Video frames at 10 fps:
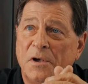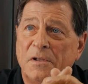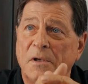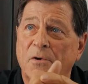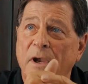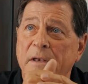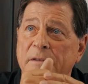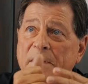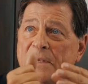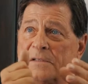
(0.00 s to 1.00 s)
of the
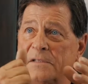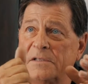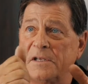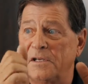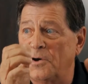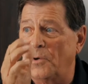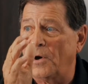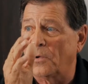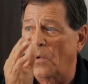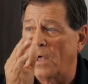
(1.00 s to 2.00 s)
great things is the indoor
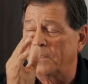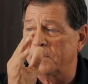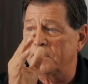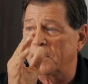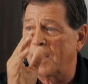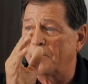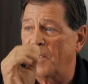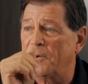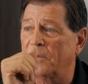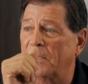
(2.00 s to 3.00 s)
air quality is a lot
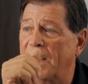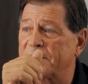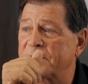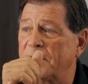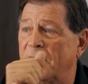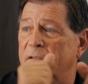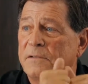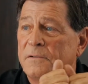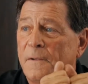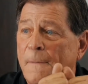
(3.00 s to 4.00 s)
better, less
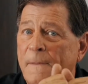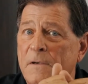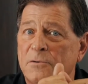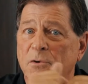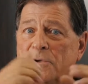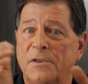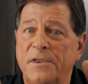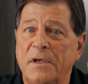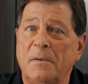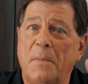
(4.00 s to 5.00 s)
dust. So you
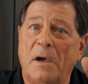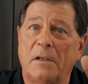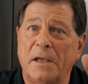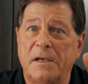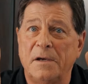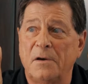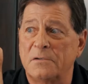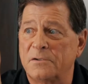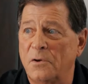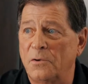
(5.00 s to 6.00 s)
think about, like in
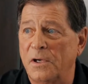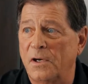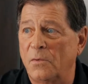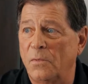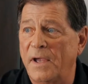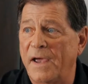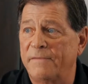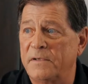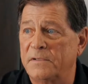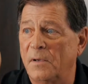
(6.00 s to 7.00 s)
Arizona here, we
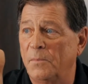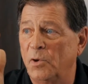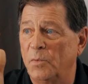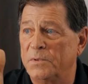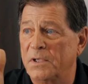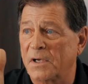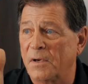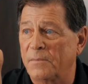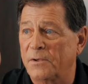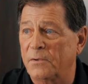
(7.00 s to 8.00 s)
have these haboobs that
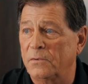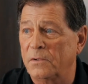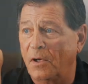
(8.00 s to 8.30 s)
come through. A